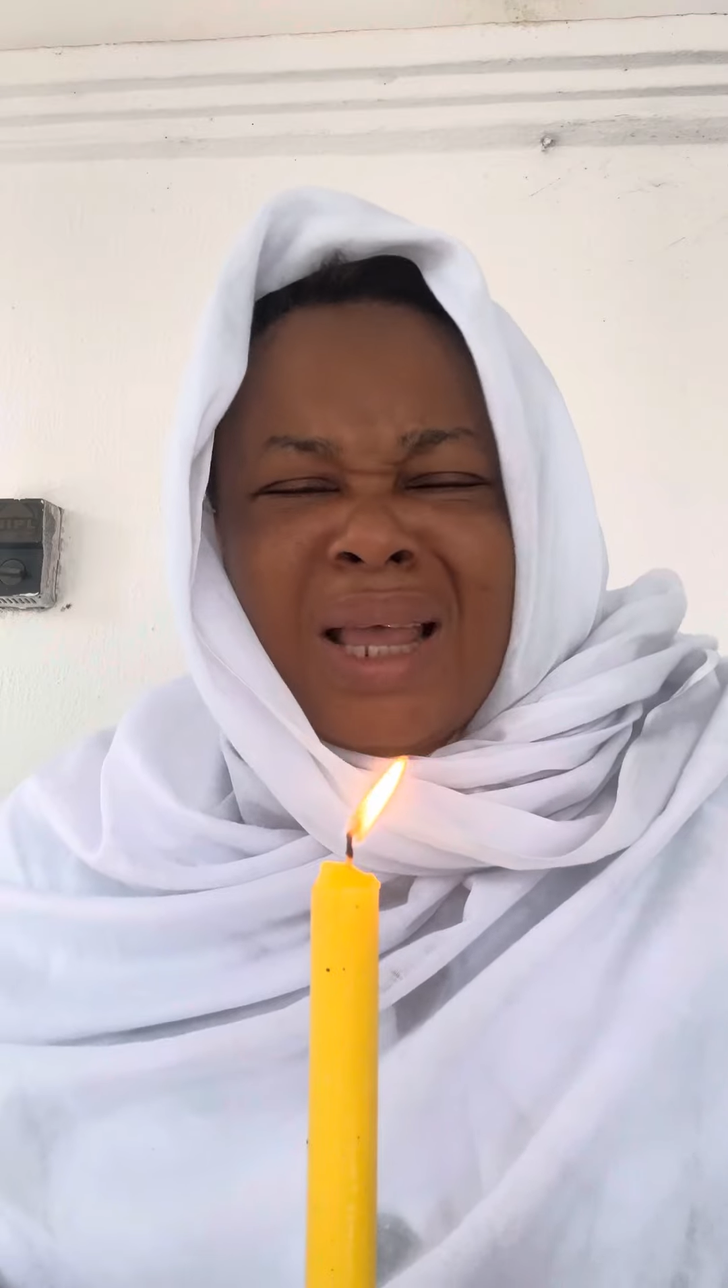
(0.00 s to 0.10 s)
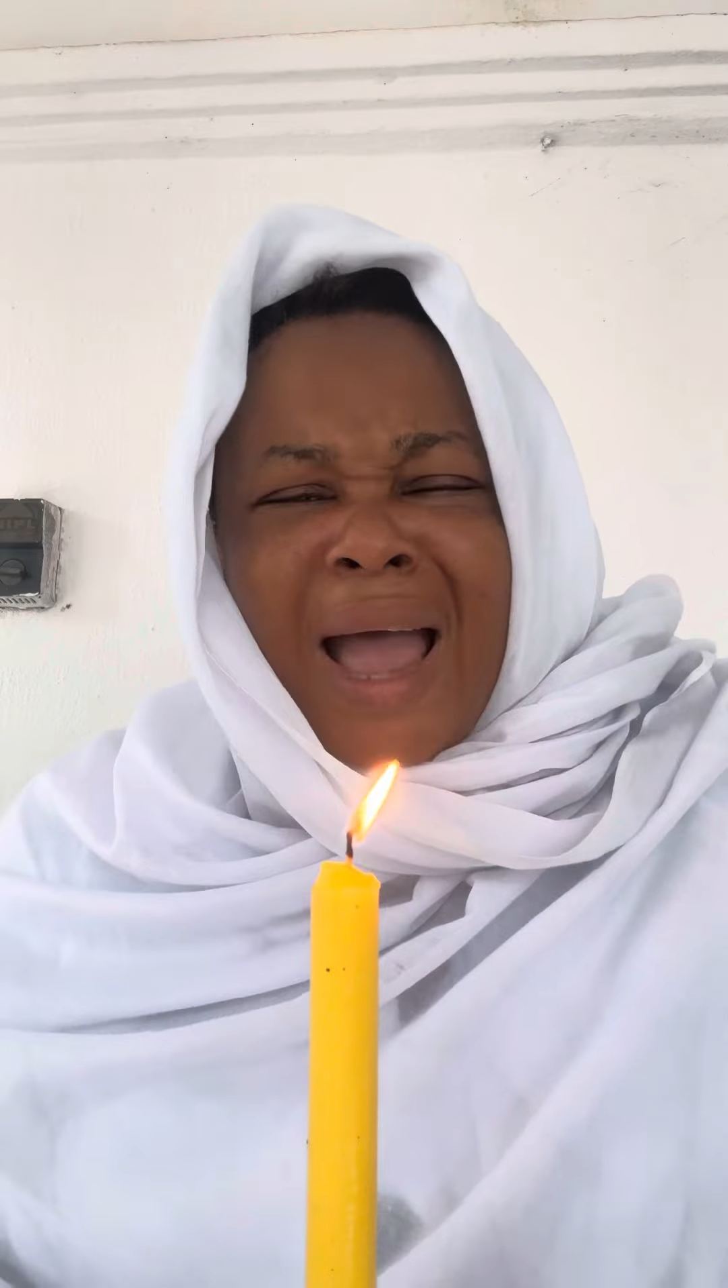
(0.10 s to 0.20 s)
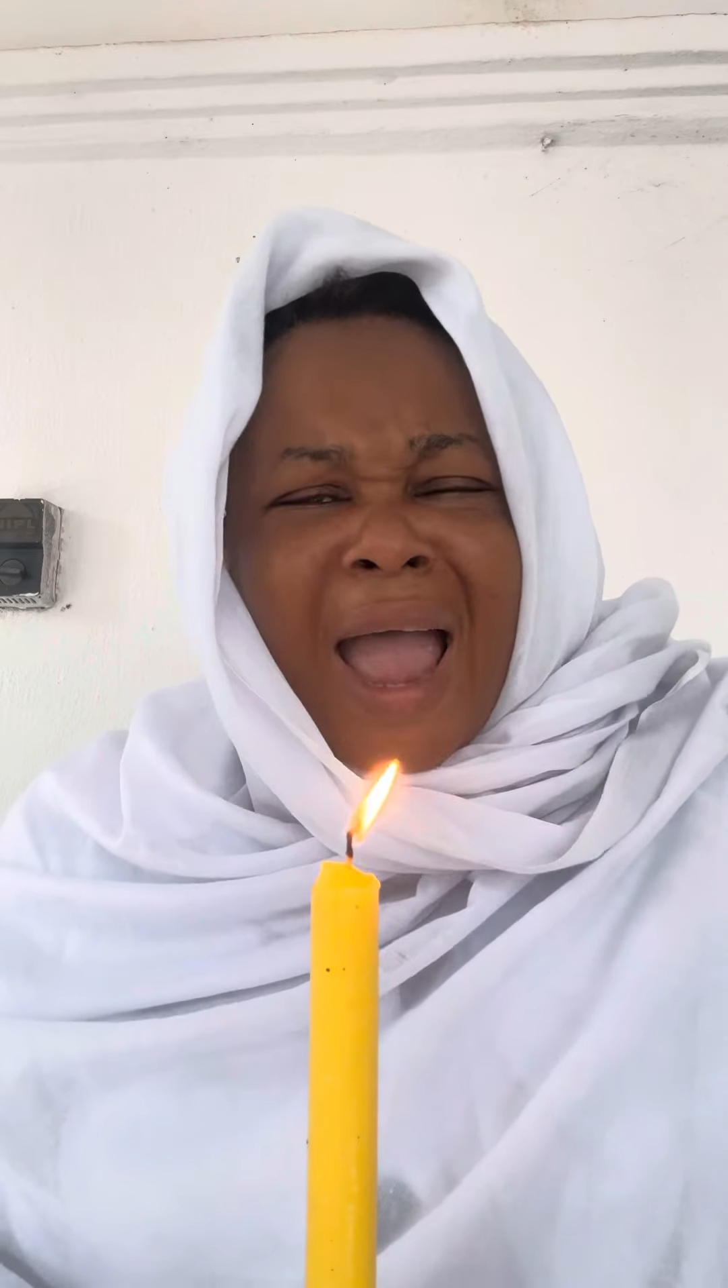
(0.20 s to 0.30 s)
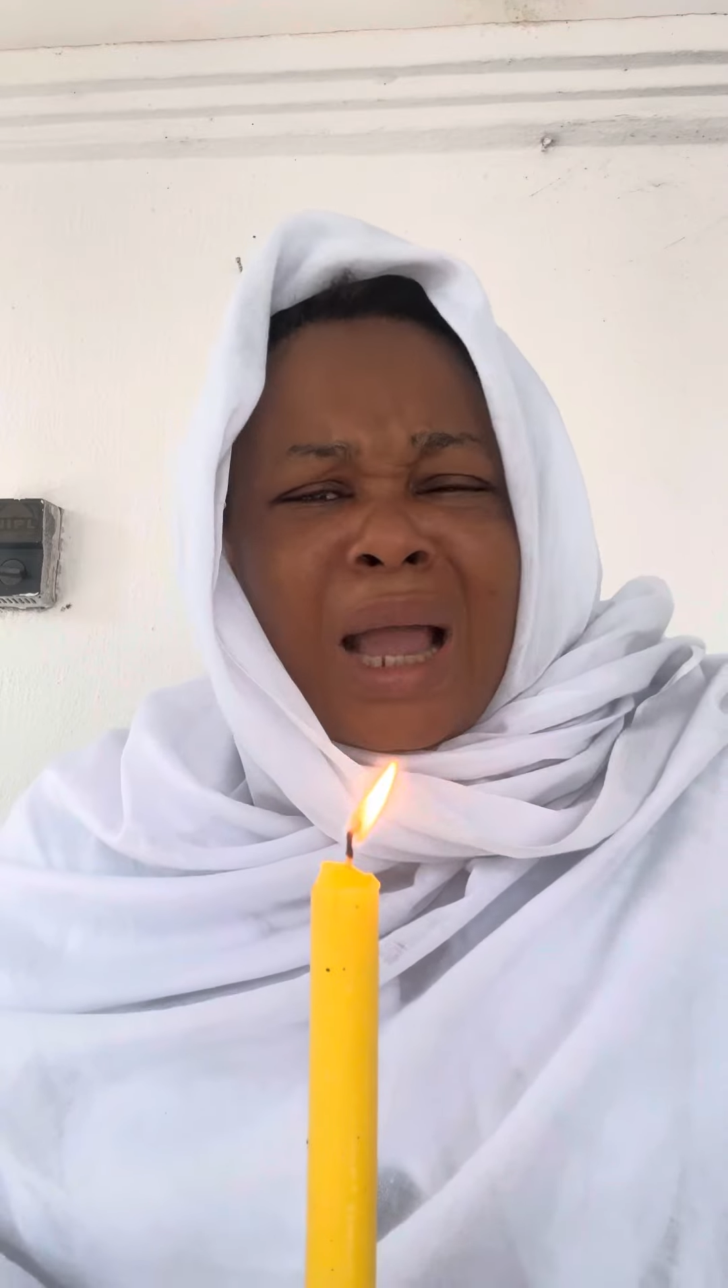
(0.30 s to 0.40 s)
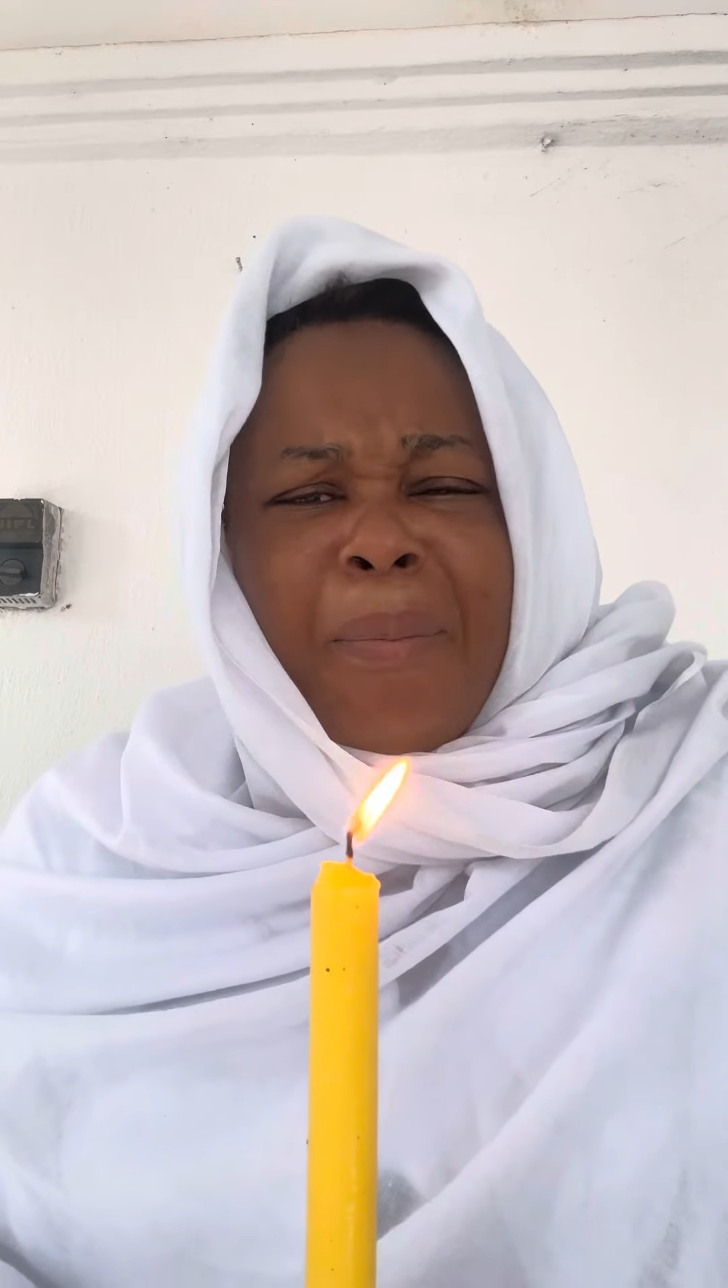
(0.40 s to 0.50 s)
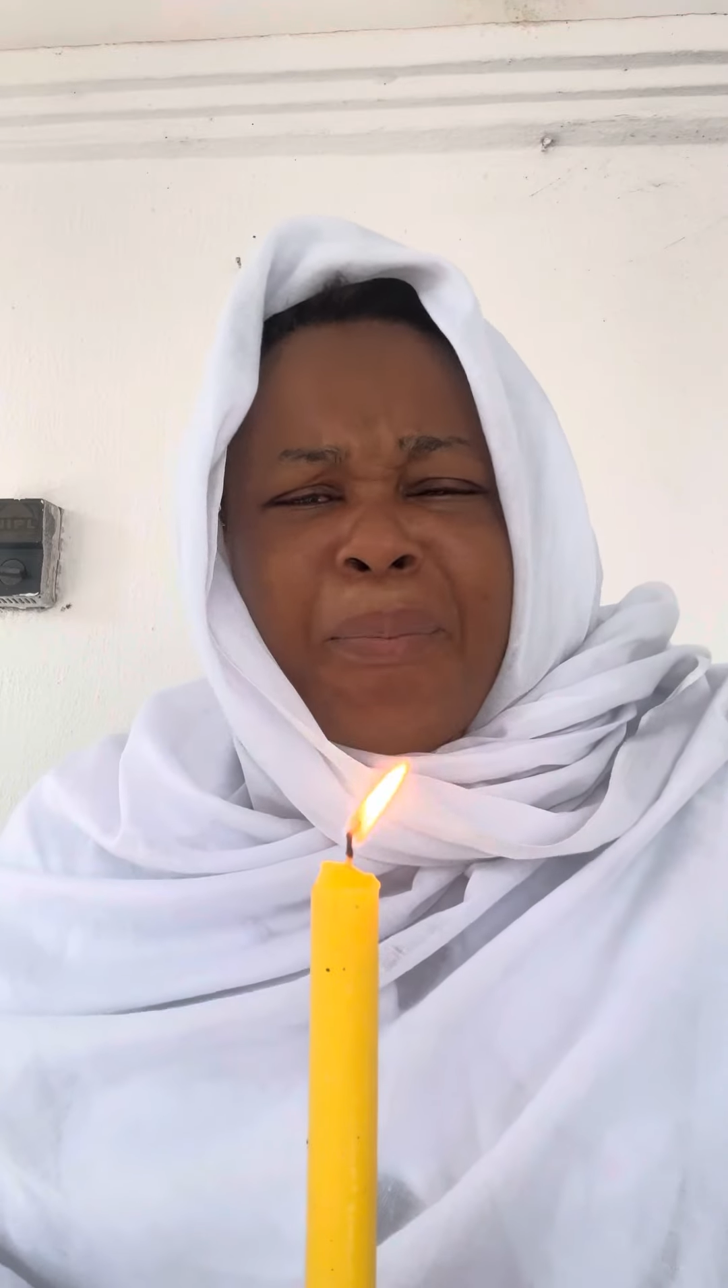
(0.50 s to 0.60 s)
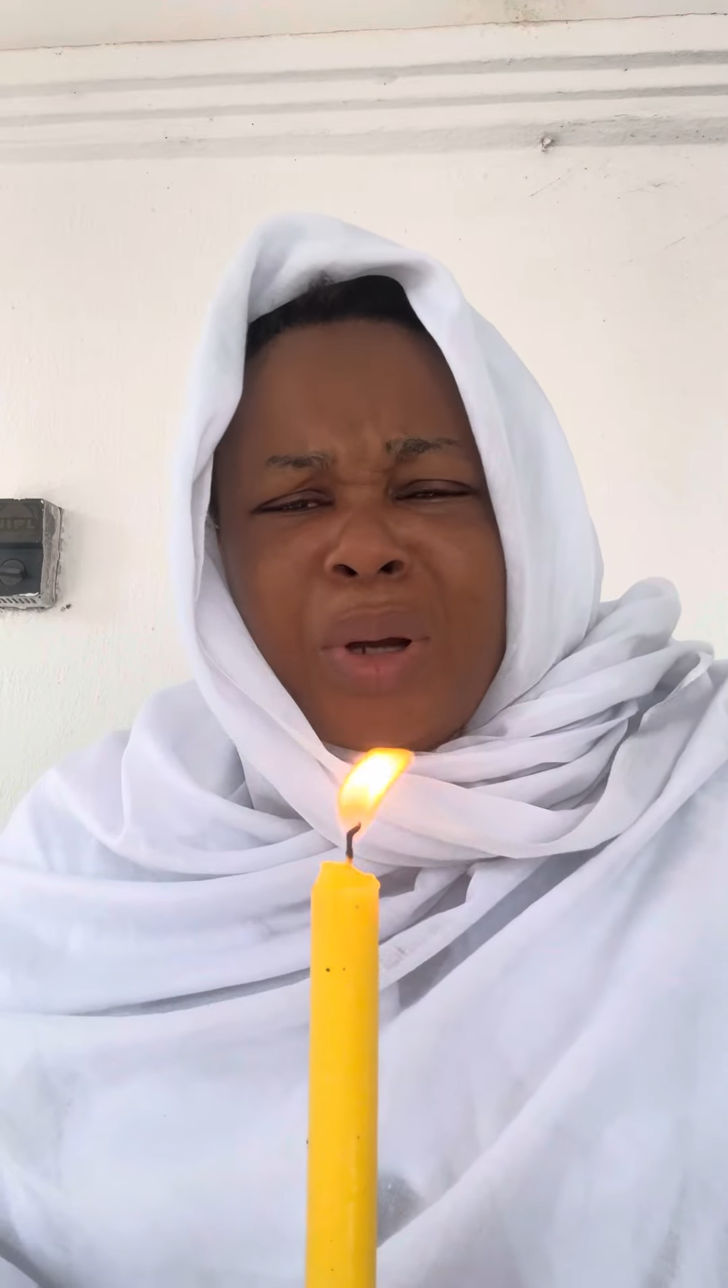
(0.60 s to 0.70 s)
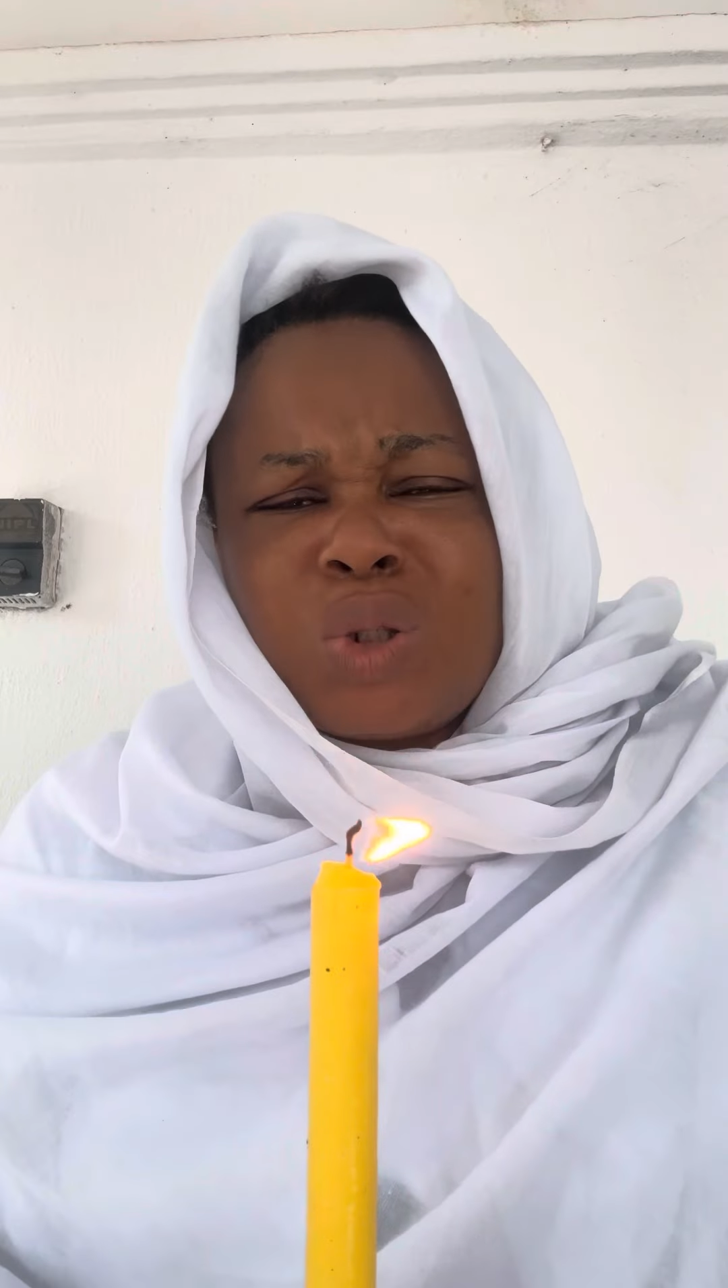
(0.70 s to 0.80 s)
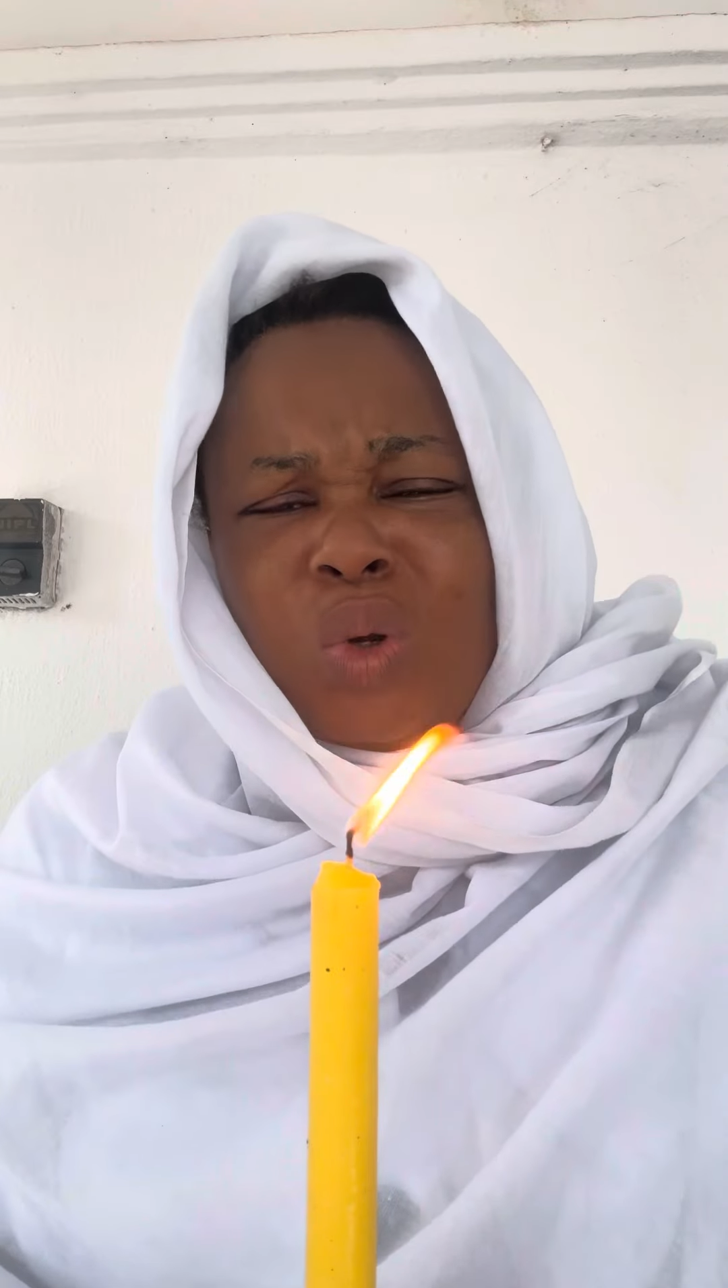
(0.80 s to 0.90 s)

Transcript: I can post